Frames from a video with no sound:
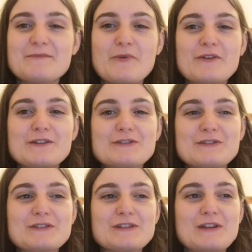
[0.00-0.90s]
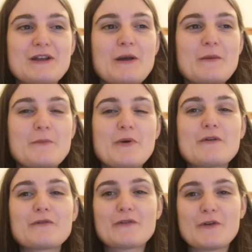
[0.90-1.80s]
Boris Johnson
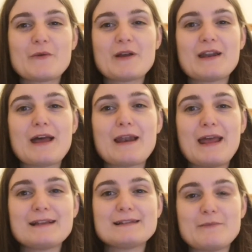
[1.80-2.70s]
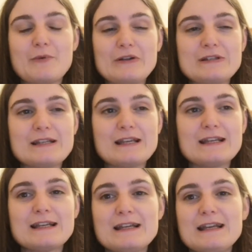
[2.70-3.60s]
put through an exit
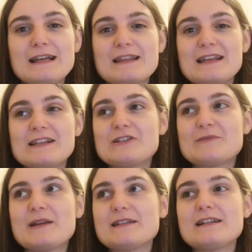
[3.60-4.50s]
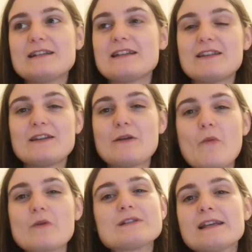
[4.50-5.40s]
policy, they just basically said they didn't
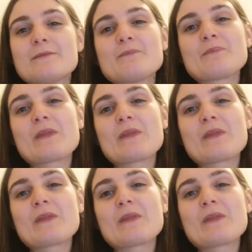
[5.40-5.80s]
want it.